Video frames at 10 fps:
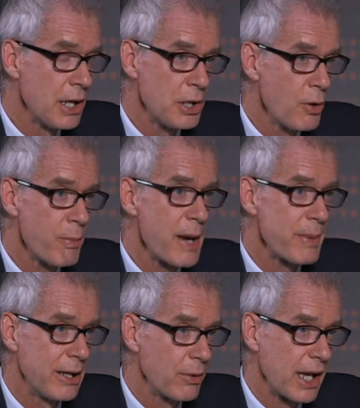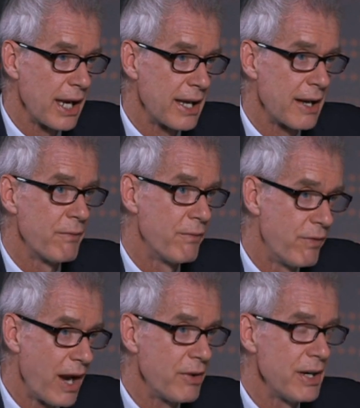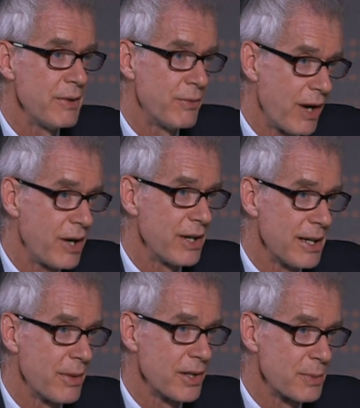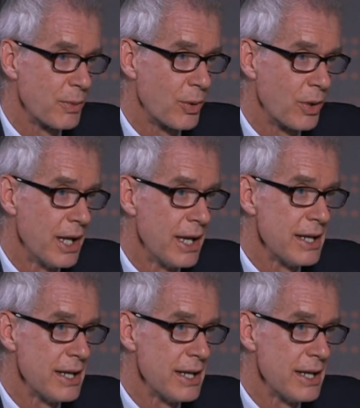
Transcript: you may be looking at a very, very much more